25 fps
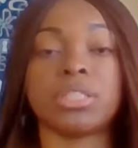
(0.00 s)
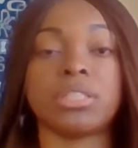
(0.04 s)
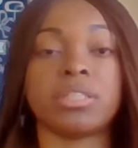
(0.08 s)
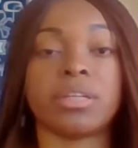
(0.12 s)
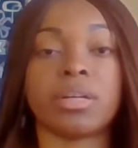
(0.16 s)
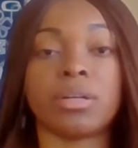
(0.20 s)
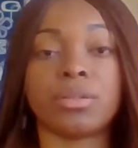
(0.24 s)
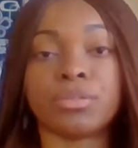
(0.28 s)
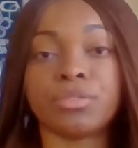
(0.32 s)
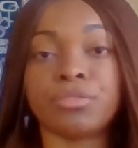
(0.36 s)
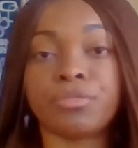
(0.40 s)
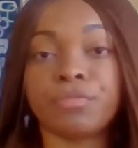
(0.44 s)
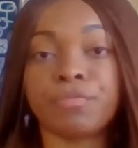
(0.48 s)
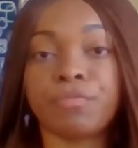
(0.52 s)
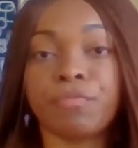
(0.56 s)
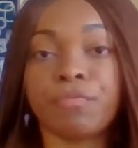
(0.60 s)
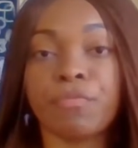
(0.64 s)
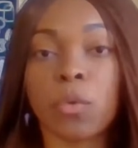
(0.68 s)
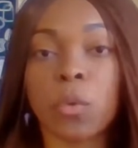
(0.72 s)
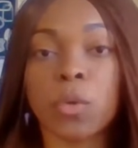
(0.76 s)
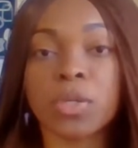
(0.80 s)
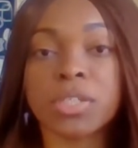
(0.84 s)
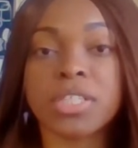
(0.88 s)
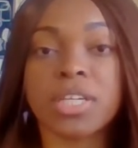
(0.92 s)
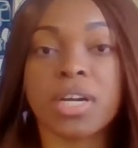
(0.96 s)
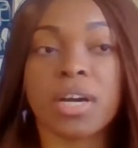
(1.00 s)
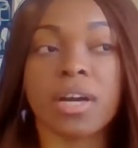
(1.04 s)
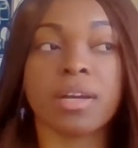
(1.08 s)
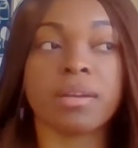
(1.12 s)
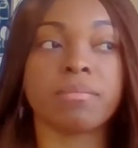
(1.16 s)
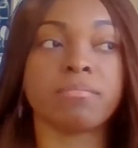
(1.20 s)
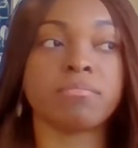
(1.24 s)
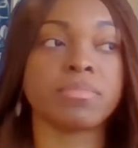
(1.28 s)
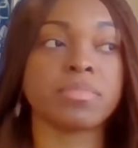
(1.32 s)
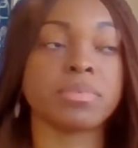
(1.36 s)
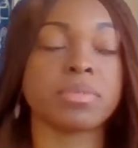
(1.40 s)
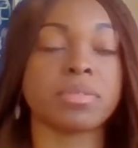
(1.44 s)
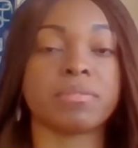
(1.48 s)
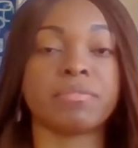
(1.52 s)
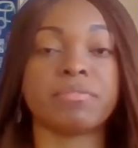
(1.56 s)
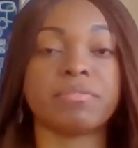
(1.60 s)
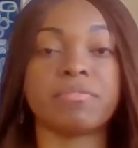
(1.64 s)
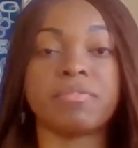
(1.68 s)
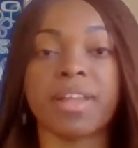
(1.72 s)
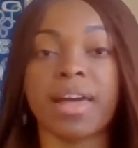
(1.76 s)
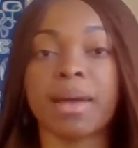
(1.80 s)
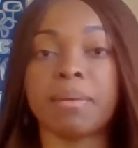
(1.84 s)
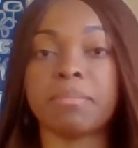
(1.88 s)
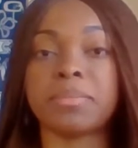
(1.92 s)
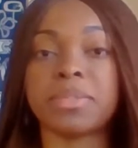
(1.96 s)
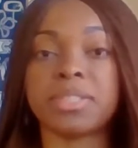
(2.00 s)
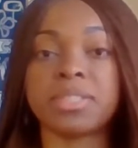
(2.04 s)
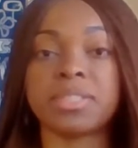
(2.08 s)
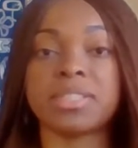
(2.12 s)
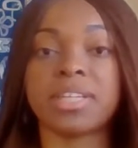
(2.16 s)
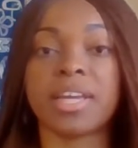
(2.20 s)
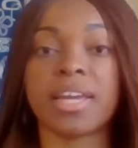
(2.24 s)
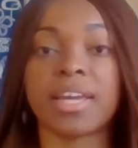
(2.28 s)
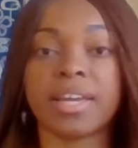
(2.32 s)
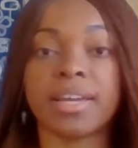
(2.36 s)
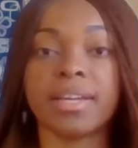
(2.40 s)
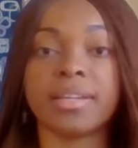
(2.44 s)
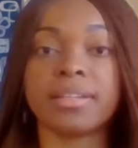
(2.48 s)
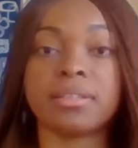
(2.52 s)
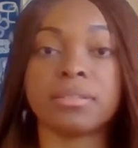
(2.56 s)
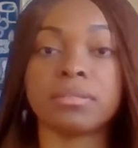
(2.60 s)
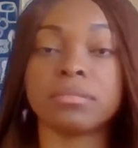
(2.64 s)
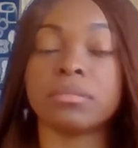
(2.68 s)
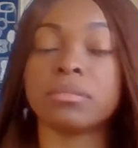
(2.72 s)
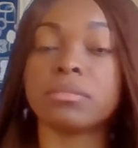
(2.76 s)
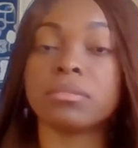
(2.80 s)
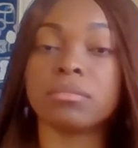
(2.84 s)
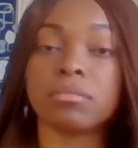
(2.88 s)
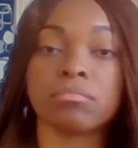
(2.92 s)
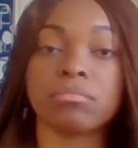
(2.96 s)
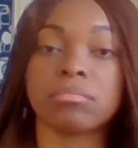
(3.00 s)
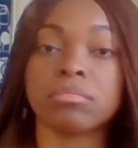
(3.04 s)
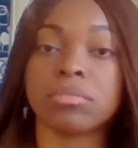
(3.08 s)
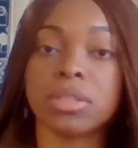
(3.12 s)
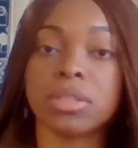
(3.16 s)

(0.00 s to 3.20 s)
Yelled 4 times, flapped his hand,